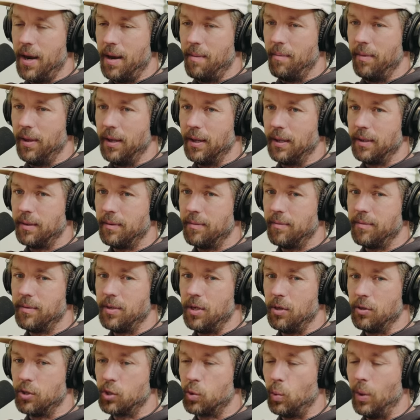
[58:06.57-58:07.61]
than I'm like
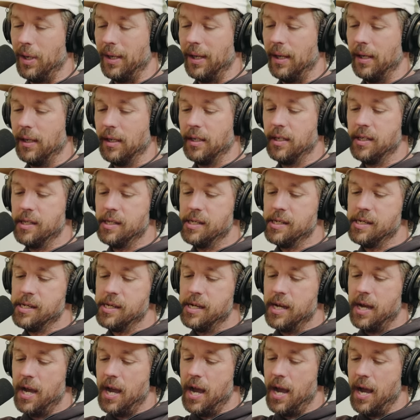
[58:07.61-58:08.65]
you know swinging, right?
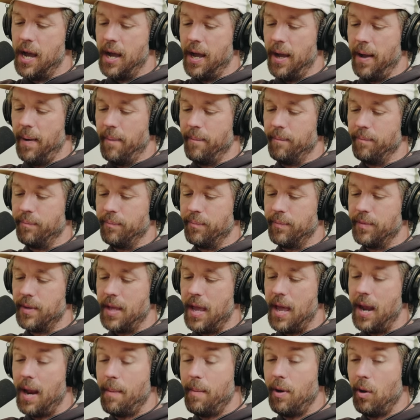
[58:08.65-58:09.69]
Um,
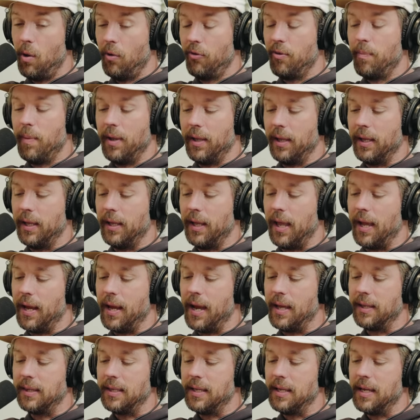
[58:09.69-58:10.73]
and I mean, ultimately,
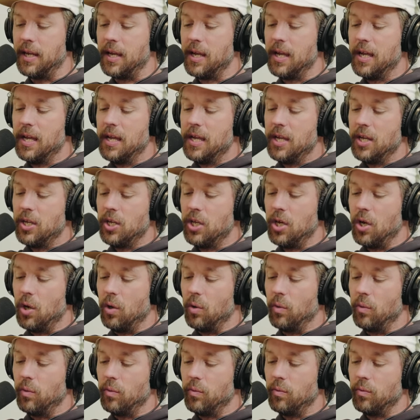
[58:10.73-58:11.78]
like I think you
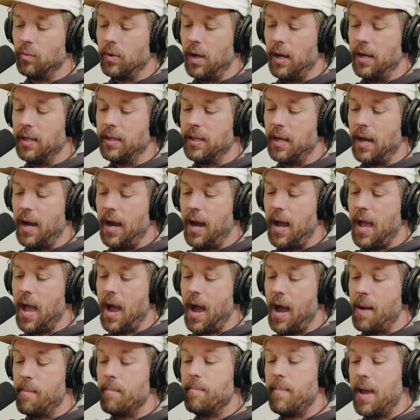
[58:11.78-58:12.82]
know, I, I,
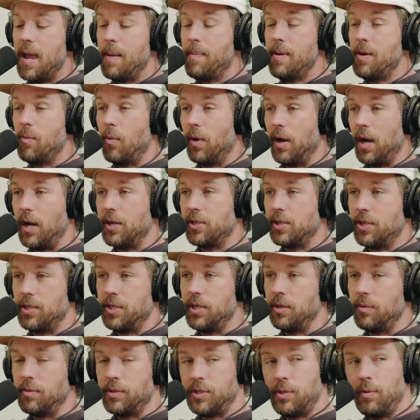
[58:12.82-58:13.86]
I, maybe what I should
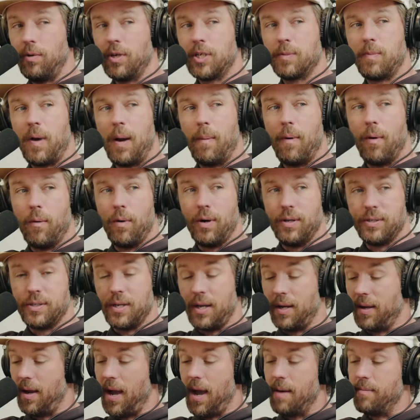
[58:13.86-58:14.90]
do is do an experiment where it's
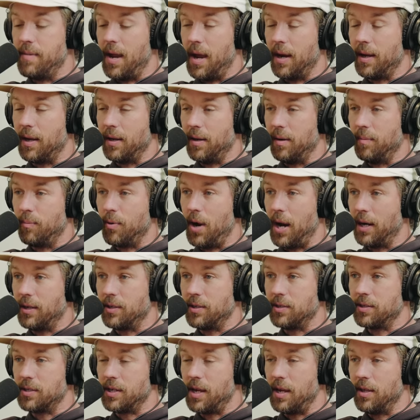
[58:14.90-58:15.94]
like I'm not going to
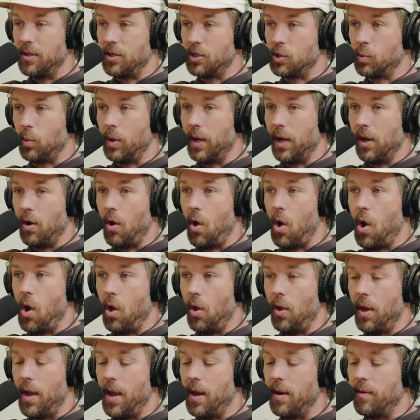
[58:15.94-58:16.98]
practice the swing at
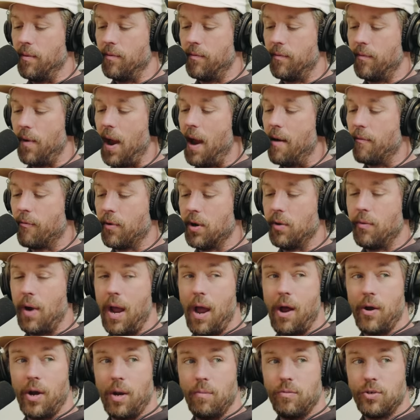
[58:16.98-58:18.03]
all, and every
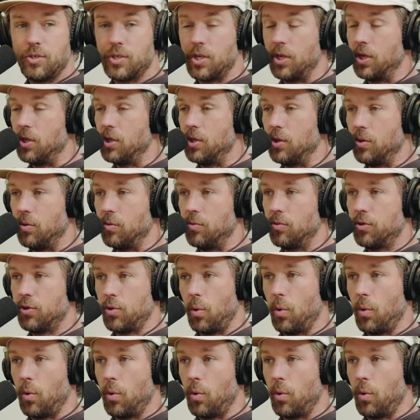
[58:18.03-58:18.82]
round I'm just going to do